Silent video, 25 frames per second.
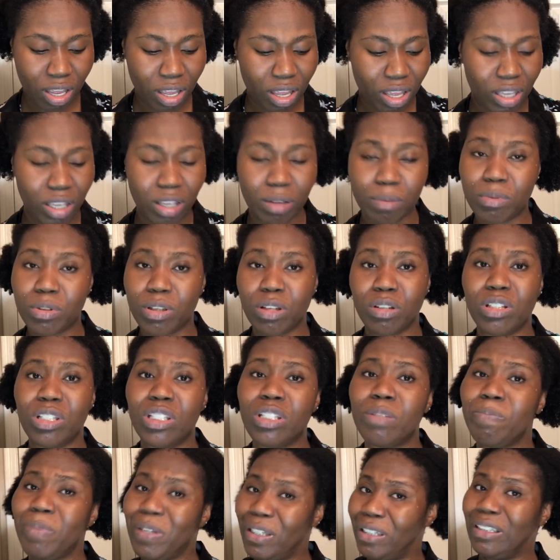keeps on
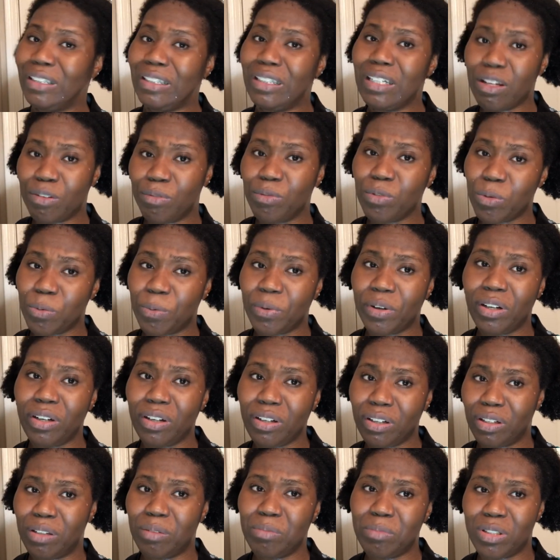spilling everywhere,
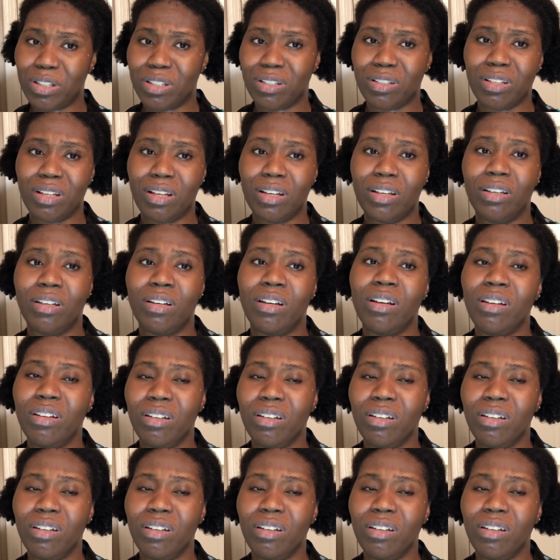and I'm just like,